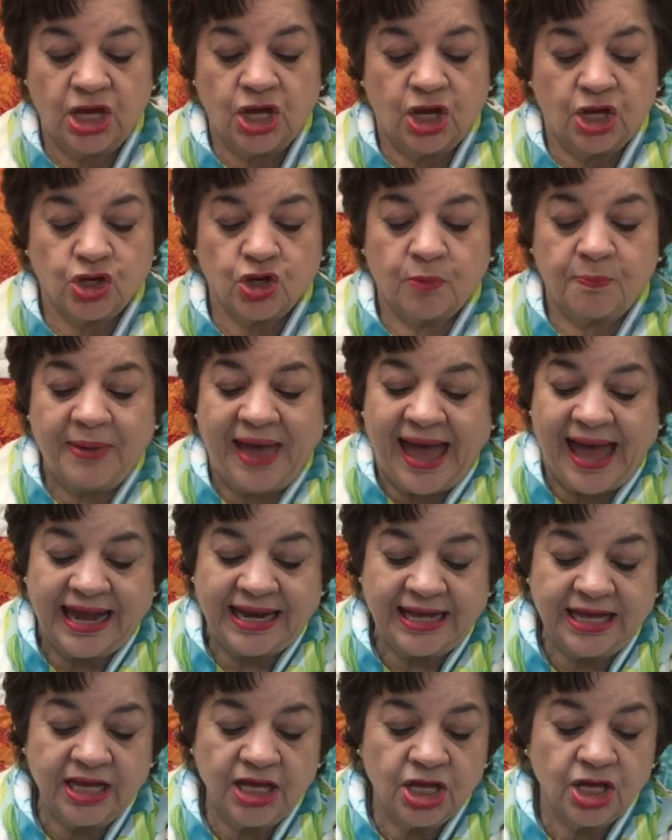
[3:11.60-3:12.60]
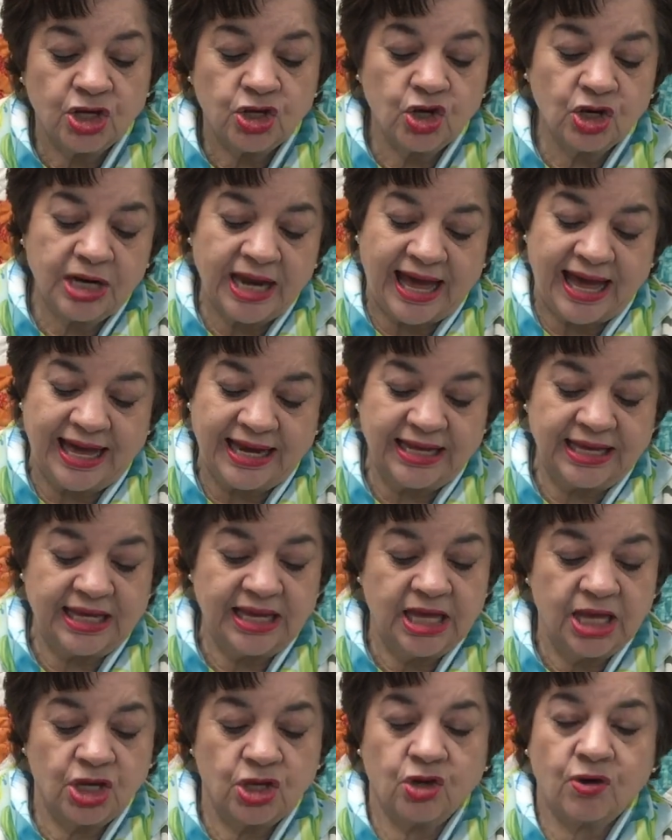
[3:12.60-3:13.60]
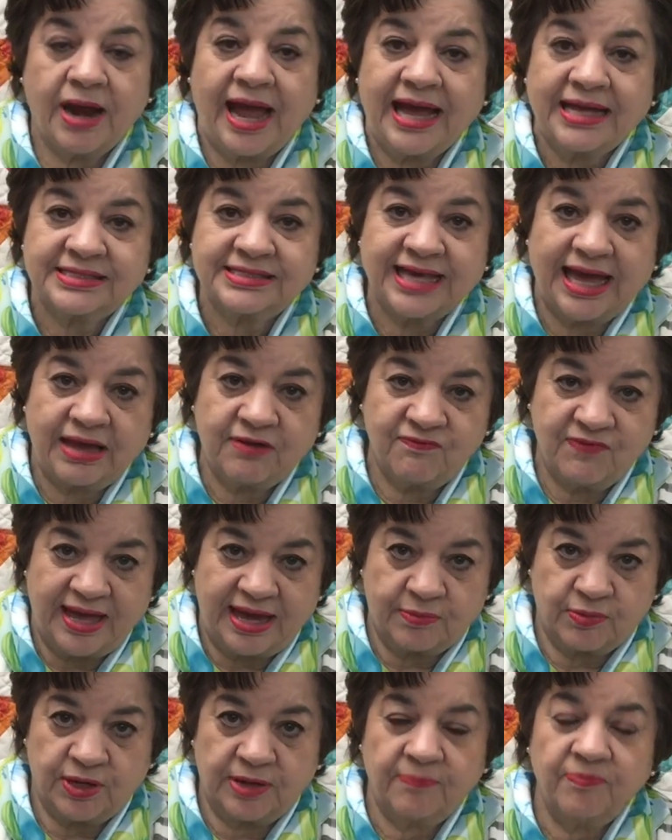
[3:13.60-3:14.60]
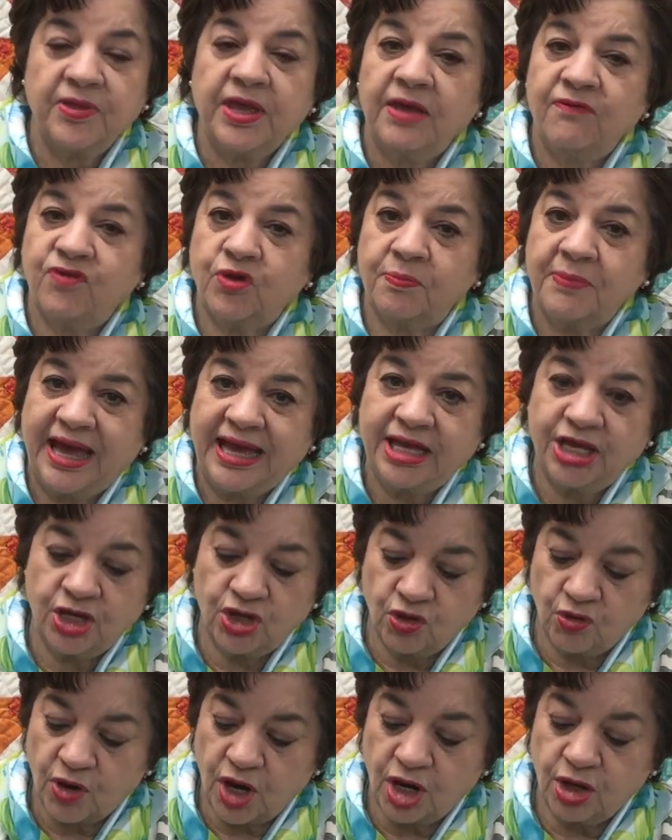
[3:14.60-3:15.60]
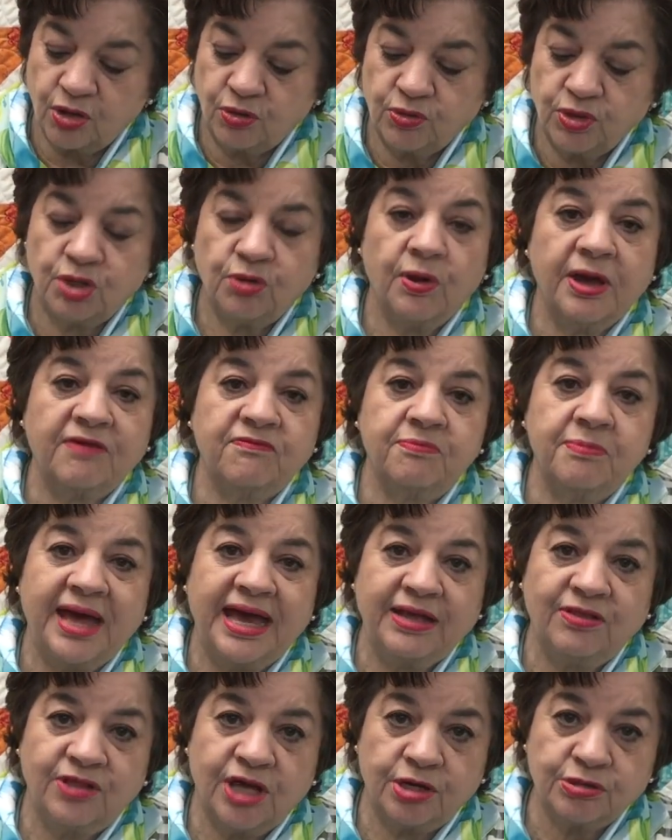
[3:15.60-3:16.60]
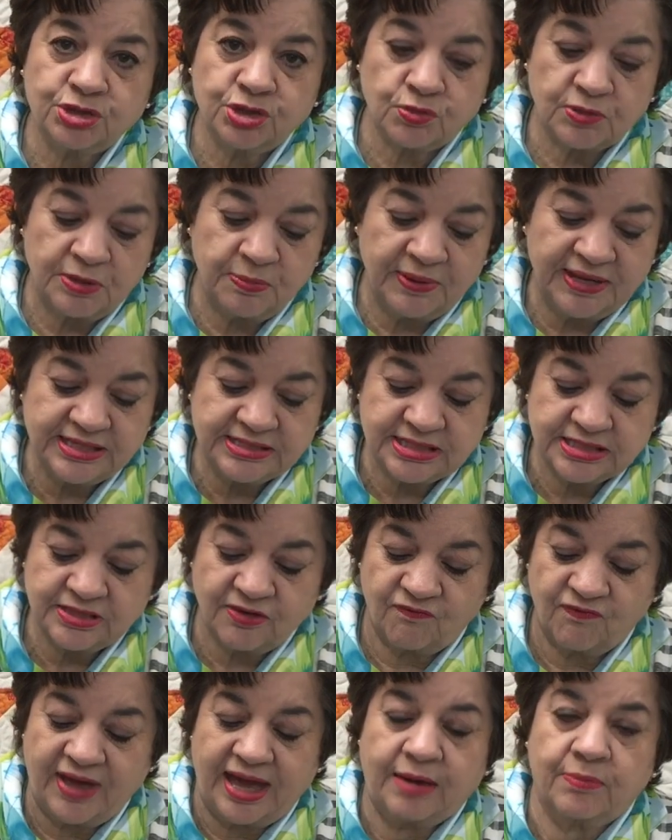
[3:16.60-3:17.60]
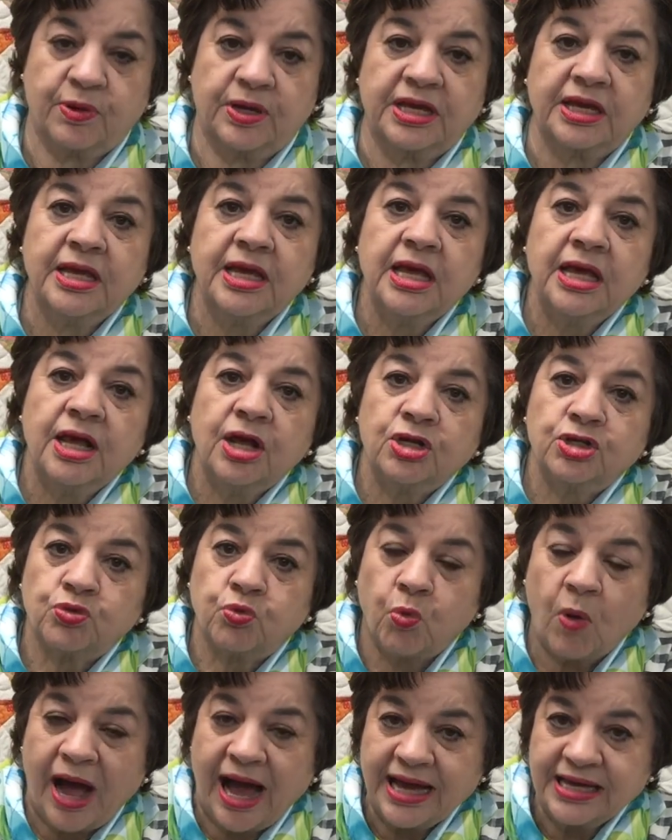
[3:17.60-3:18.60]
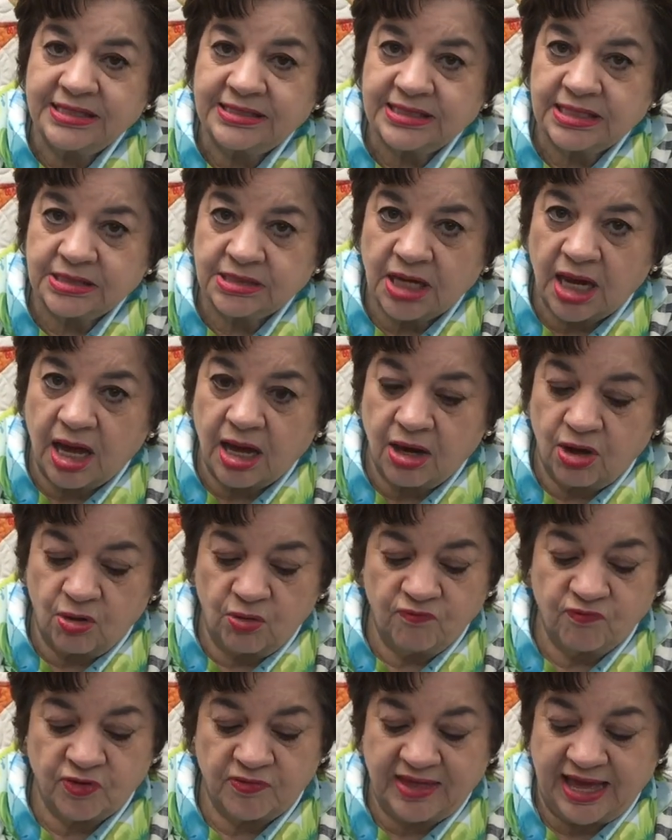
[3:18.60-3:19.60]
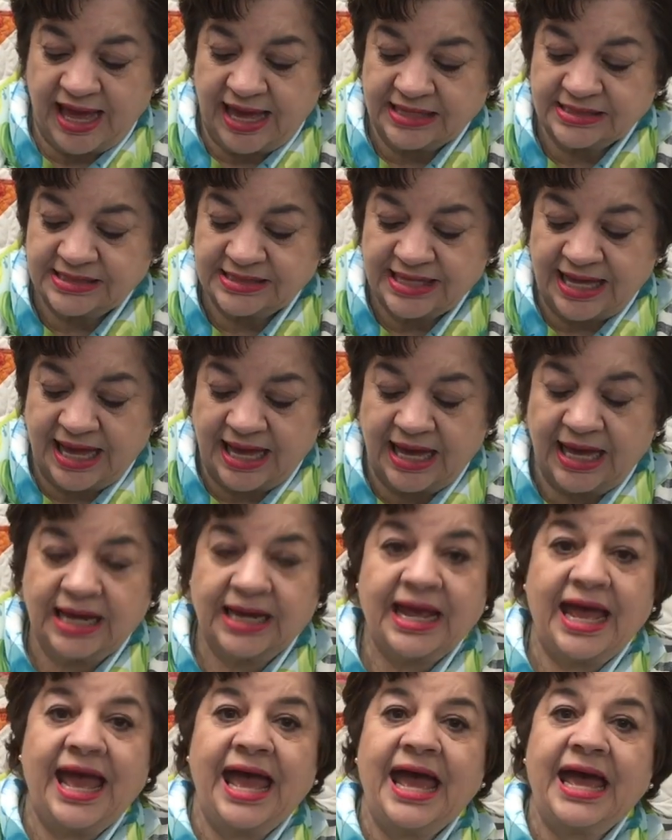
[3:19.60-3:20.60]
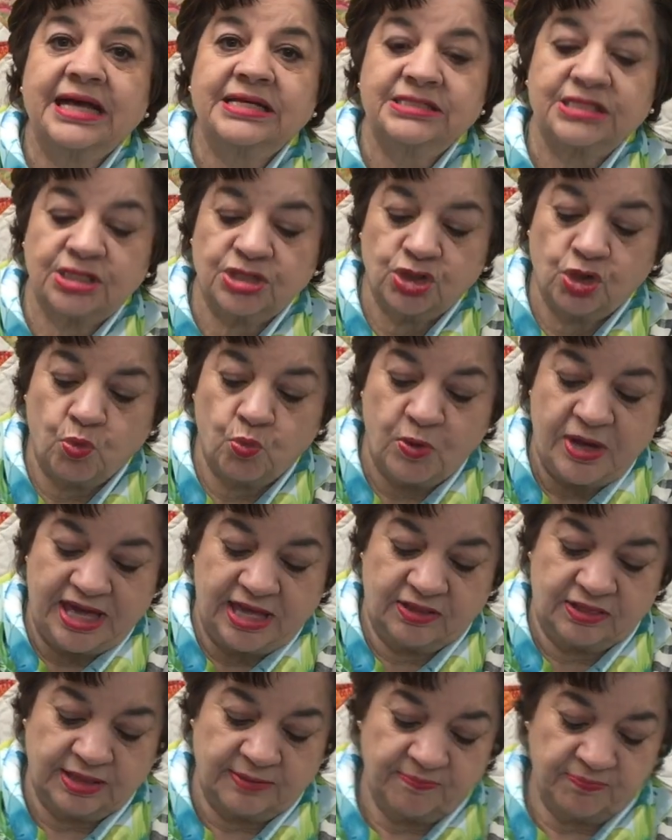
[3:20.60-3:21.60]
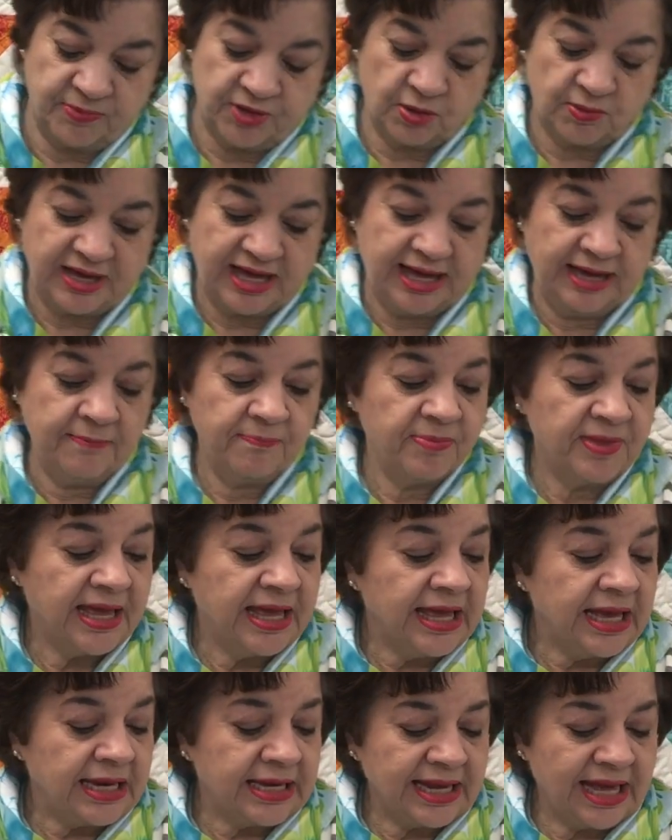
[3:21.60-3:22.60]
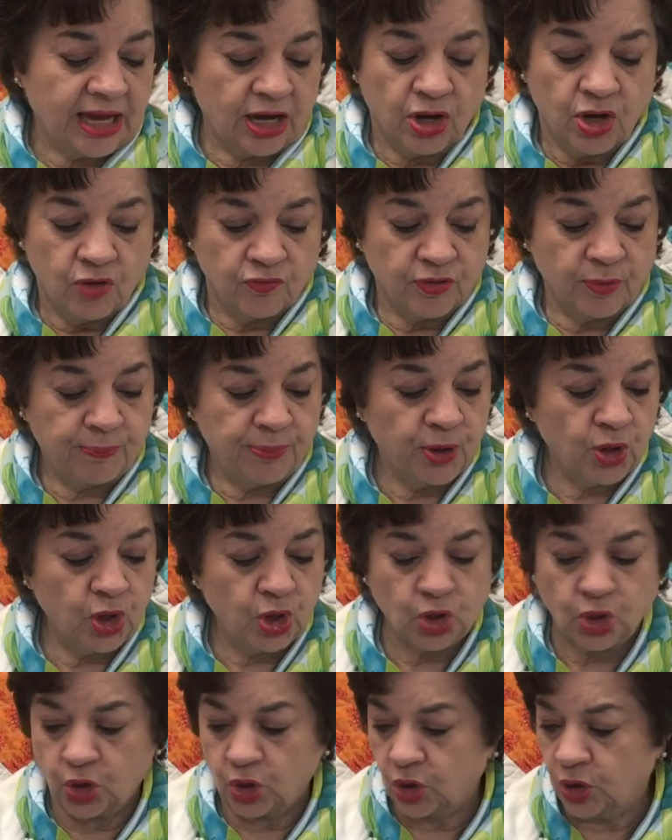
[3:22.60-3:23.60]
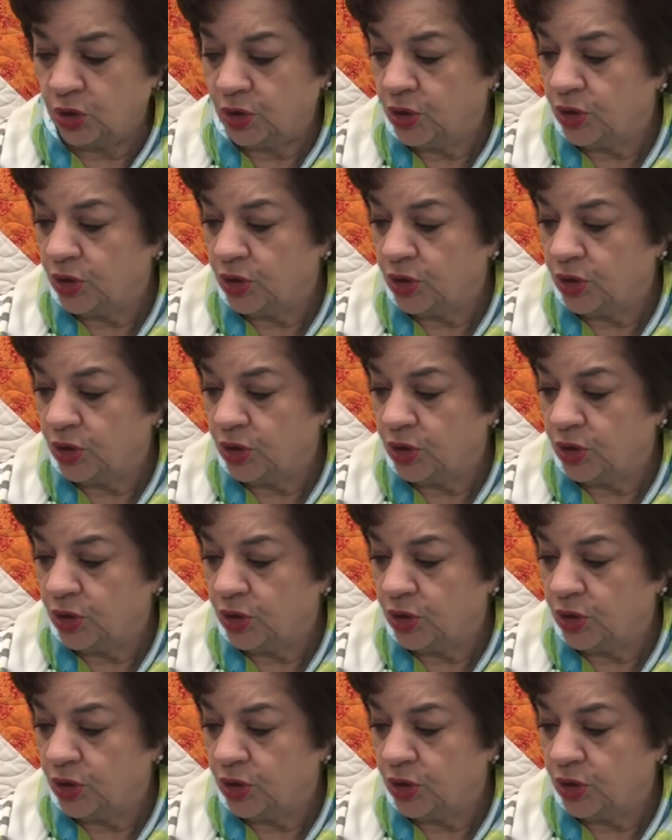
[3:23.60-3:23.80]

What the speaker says: your batting, your lining, your outside fabric. If you're making your own, you have made those 3 pieces of fabric twice as long for the outside as the width, okay? Now, the pull.